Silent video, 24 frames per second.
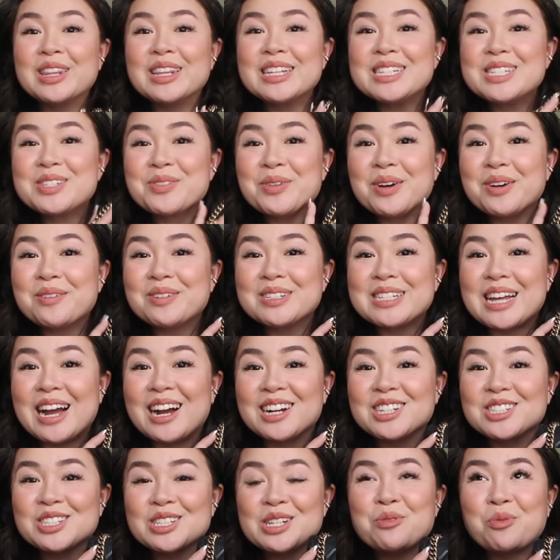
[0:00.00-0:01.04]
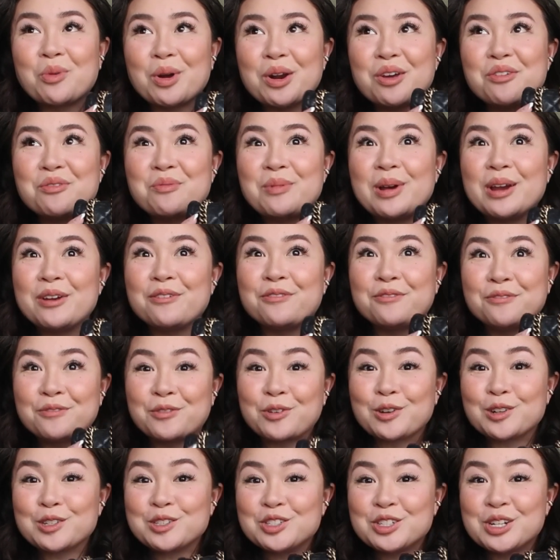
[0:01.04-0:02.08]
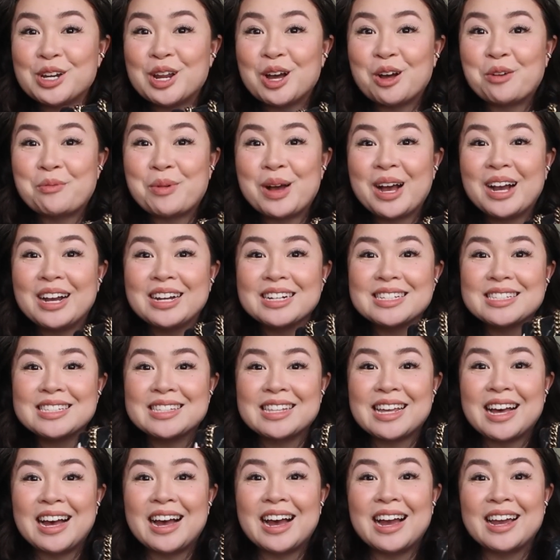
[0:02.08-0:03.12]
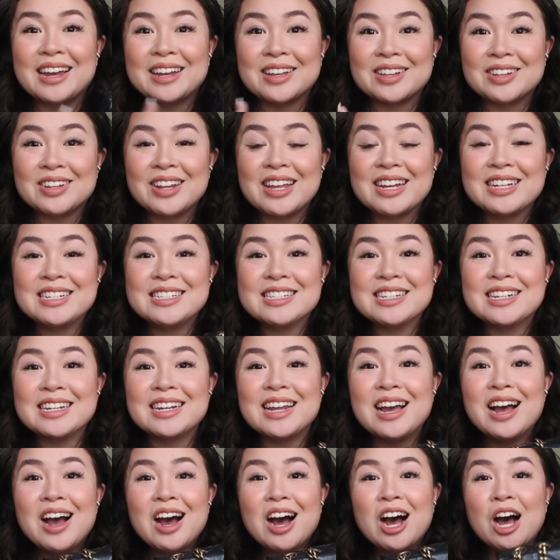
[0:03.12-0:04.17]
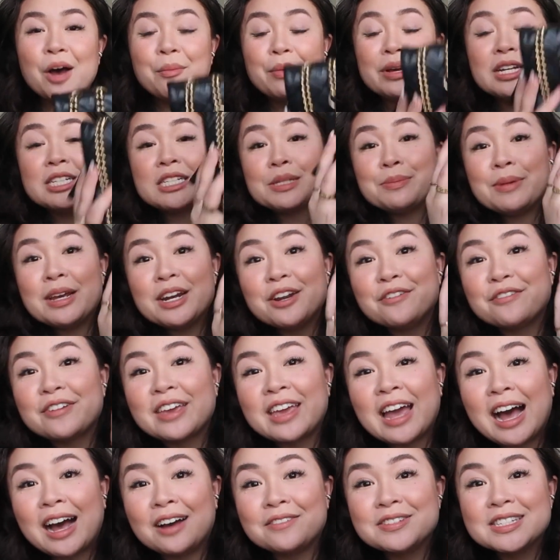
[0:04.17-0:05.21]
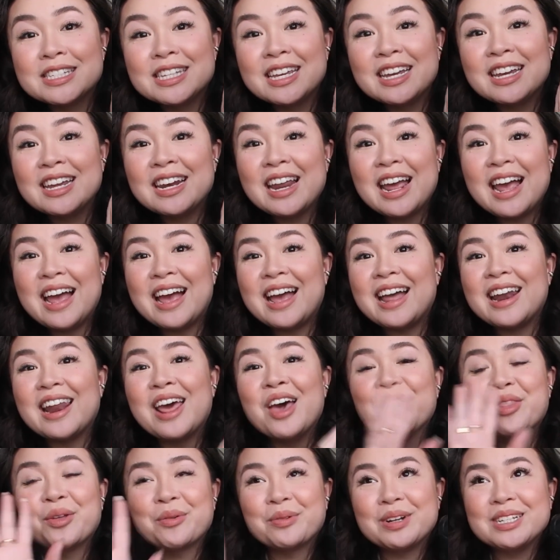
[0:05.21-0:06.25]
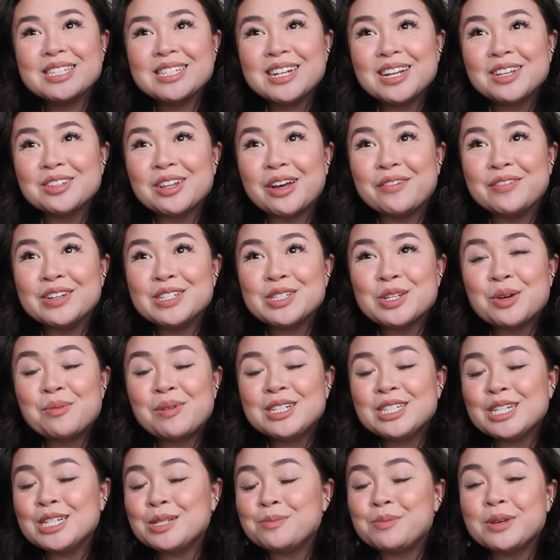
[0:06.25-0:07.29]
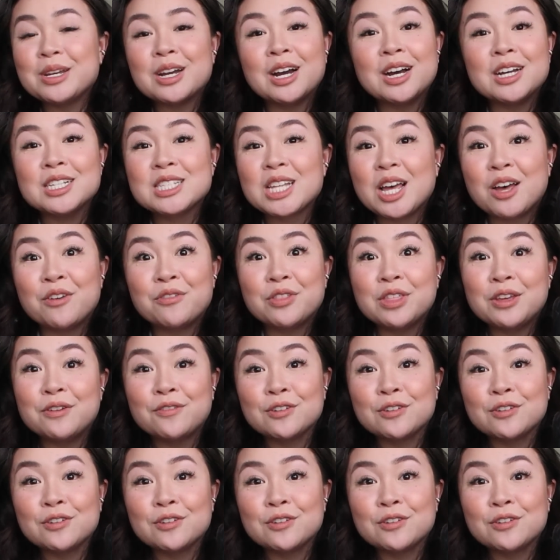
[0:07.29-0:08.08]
this one was actually one of my first Chanel bags that I collected. It's made of calfskin, and the reason I love it so much is because of the